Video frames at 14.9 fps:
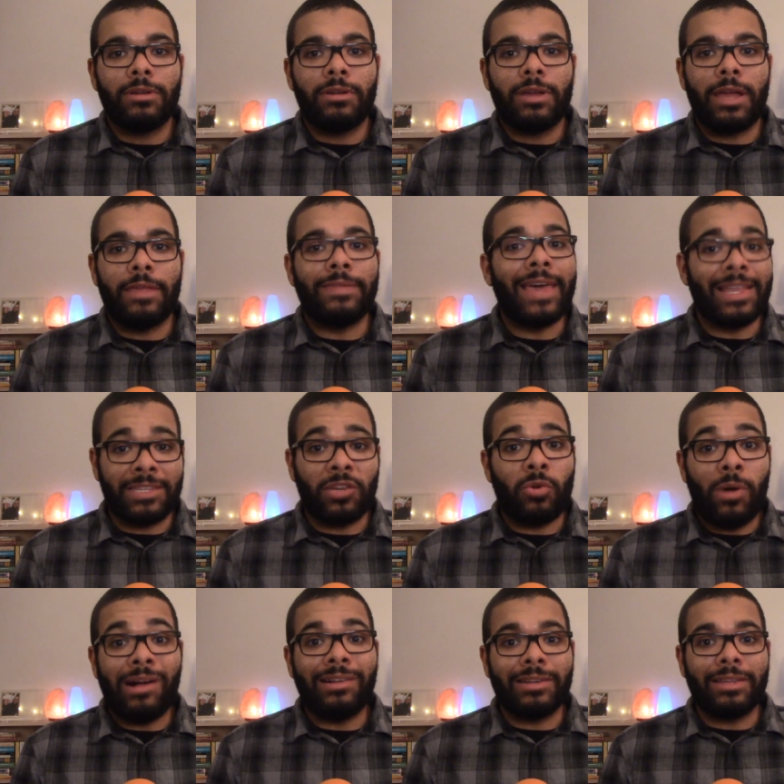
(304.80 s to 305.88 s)
and that's a
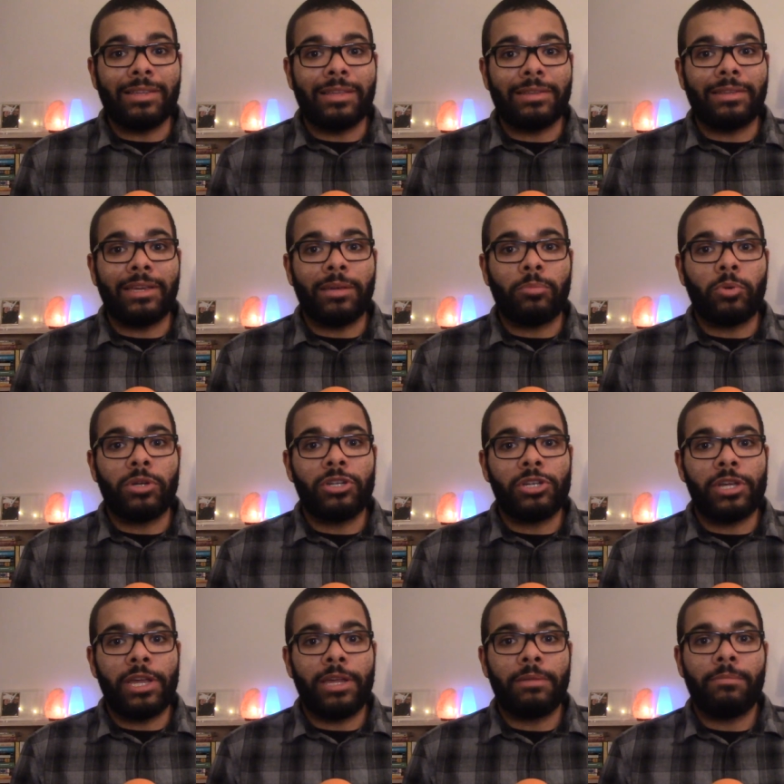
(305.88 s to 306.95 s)
quality that they
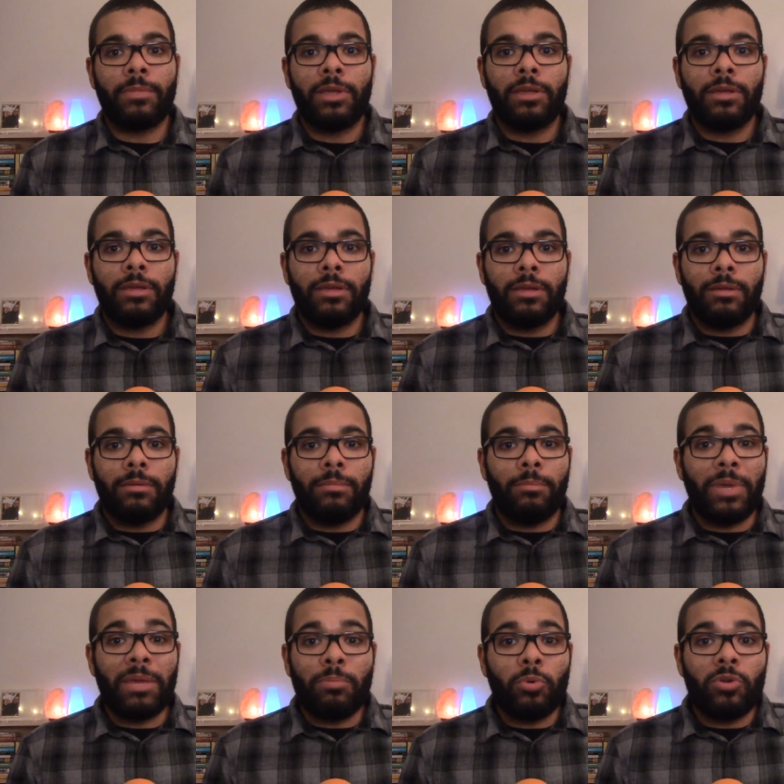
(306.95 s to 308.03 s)
appreciate.
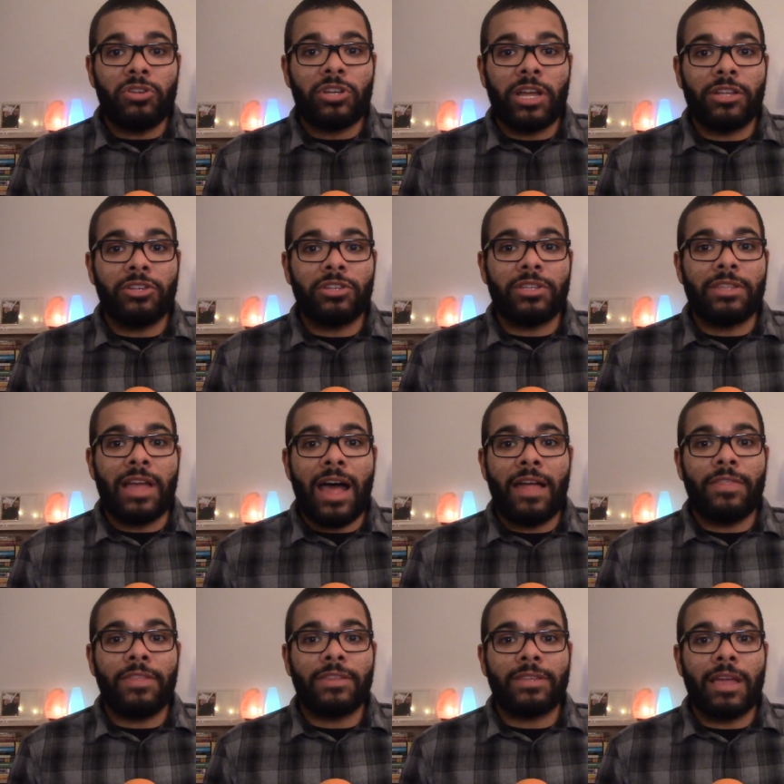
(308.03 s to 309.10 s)
Pete Buttigieg is
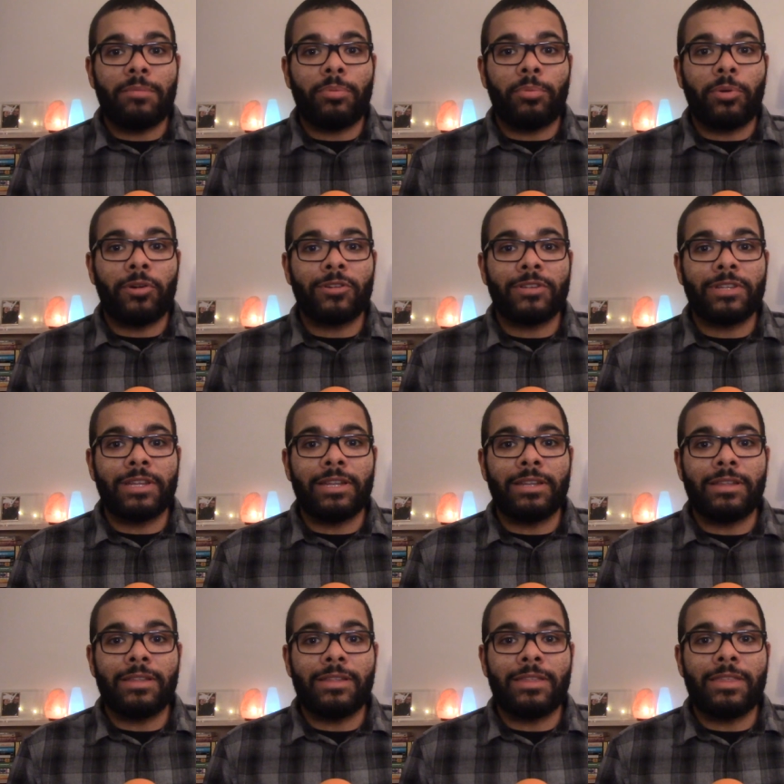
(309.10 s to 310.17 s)
not the type of
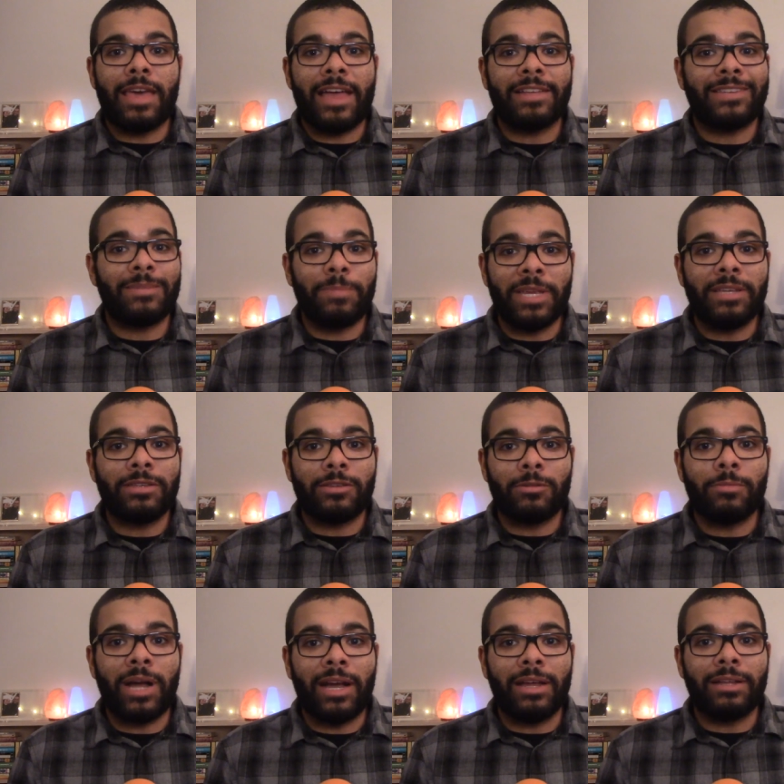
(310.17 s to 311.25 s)
person that speaks their
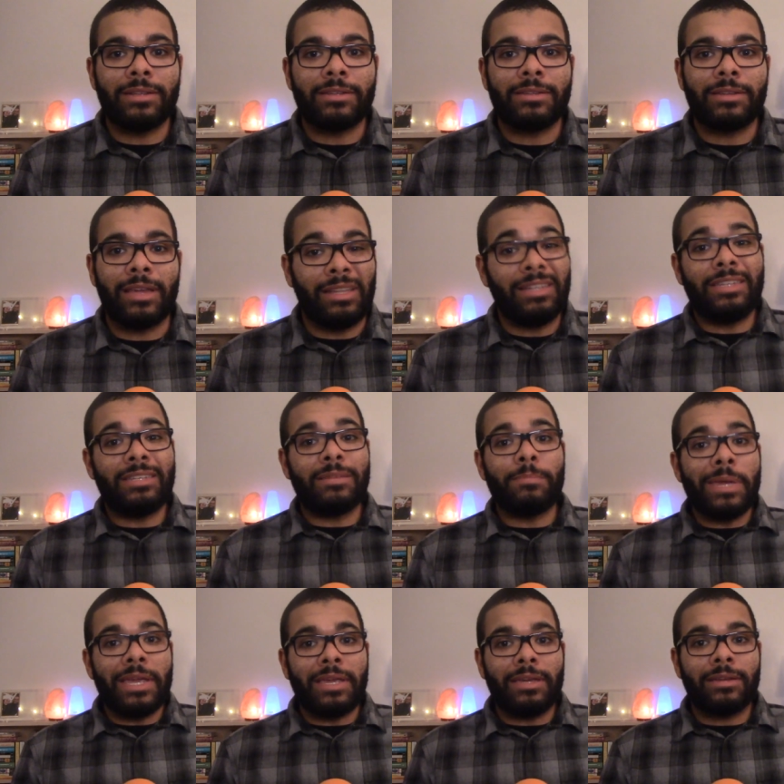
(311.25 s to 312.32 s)
mind, at least to
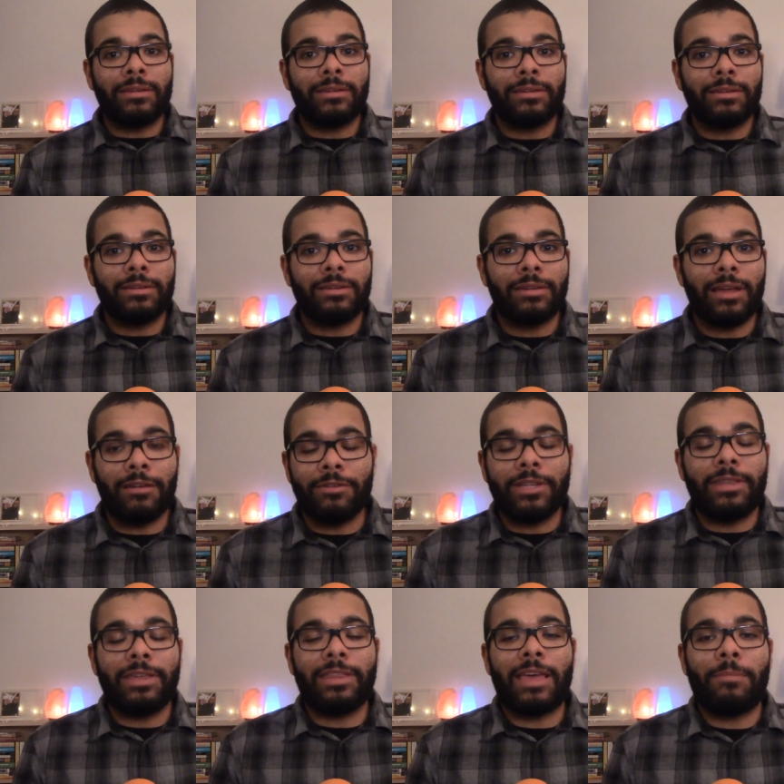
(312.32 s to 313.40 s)
me.
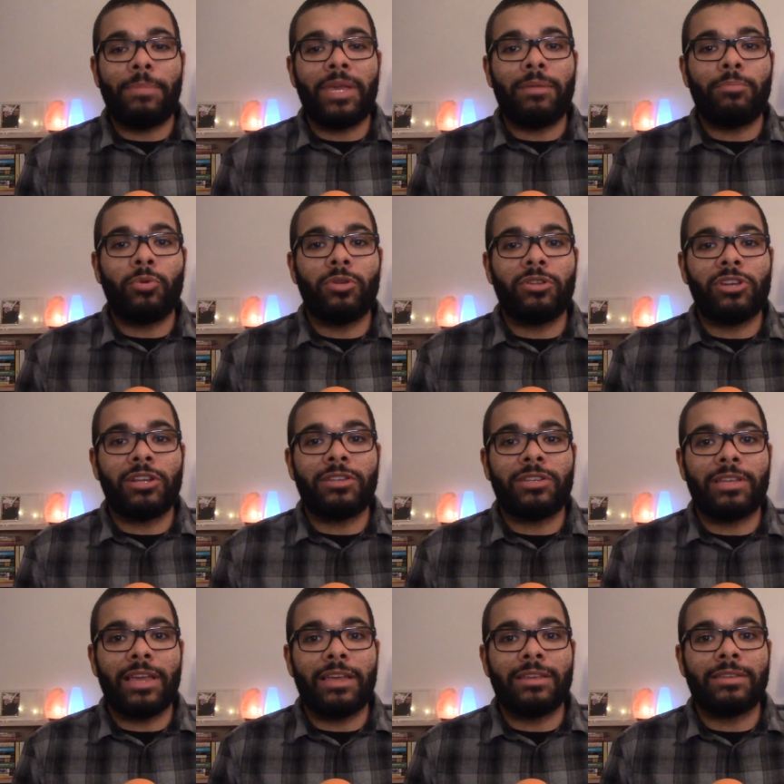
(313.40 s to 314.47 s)
Everything that Pete Buttigieg
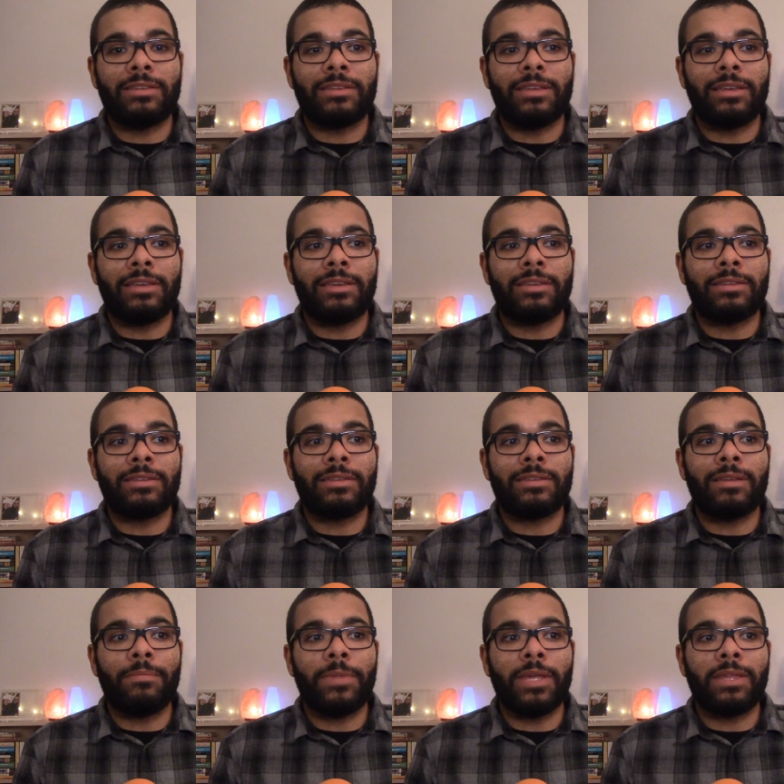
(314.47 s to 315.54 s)
says is
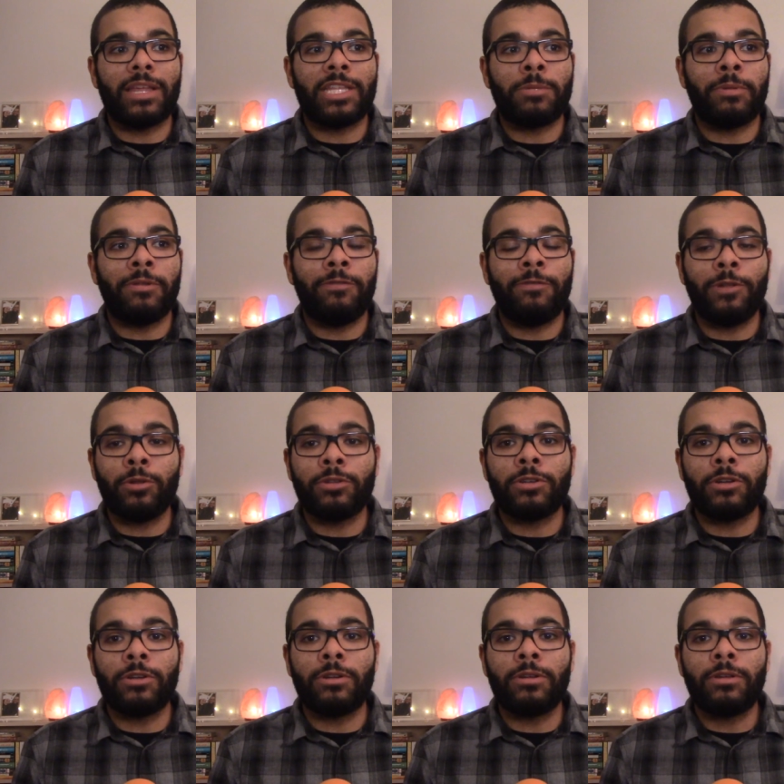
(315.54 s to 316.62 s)
something that's been
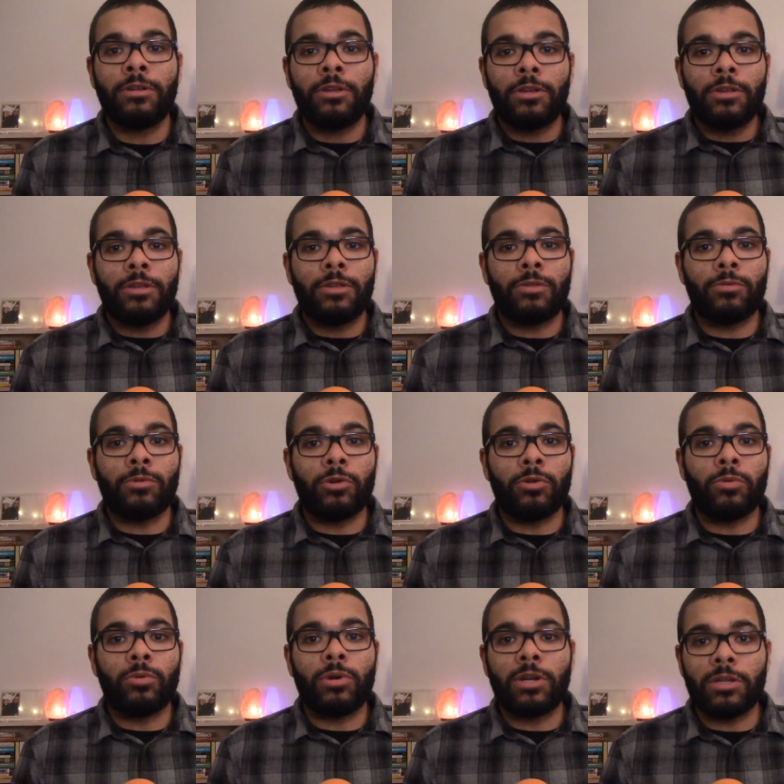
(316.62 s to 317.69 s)
filtered
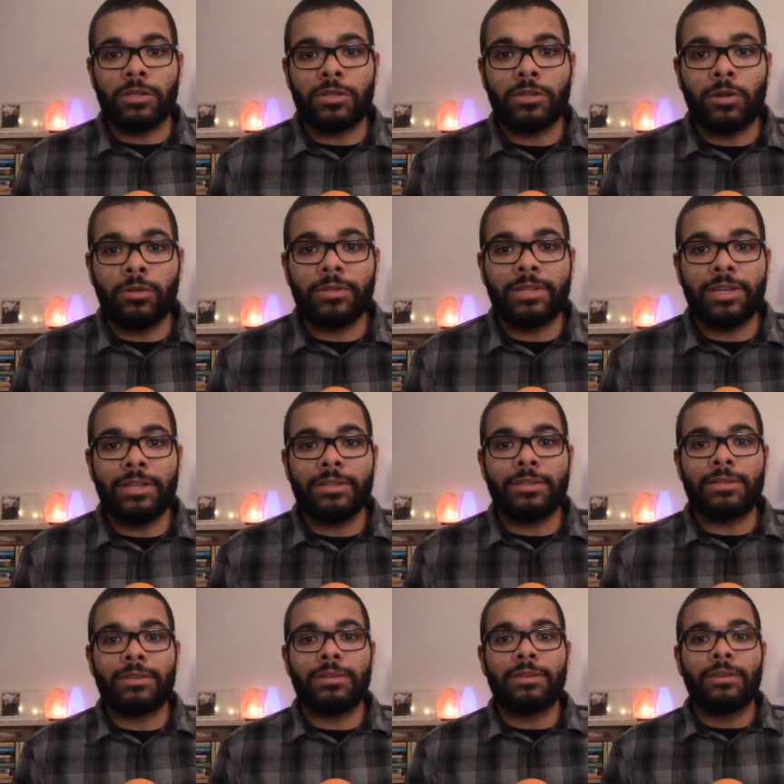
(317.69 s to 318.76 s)
through
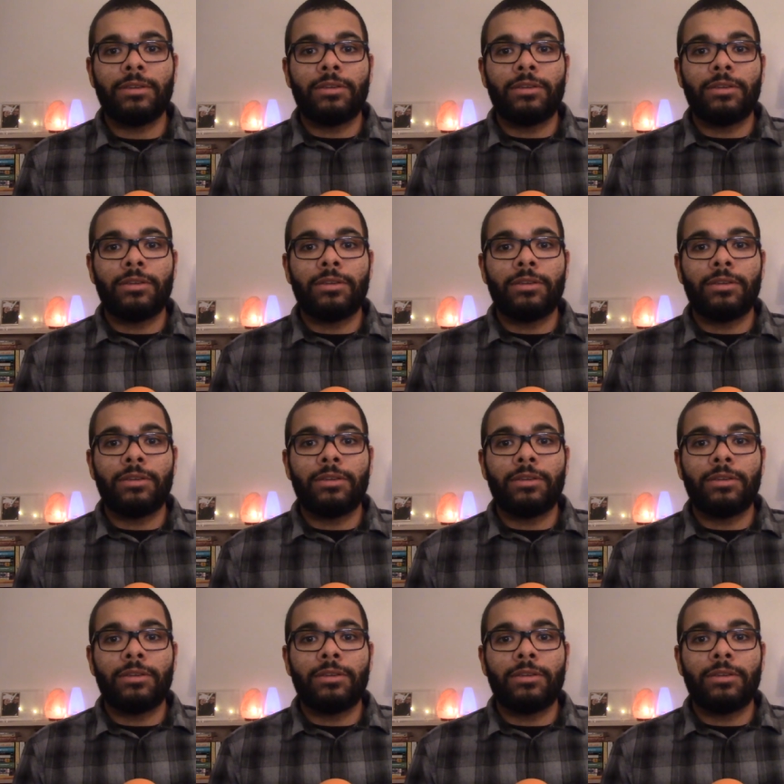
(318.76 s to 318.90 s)
consultants,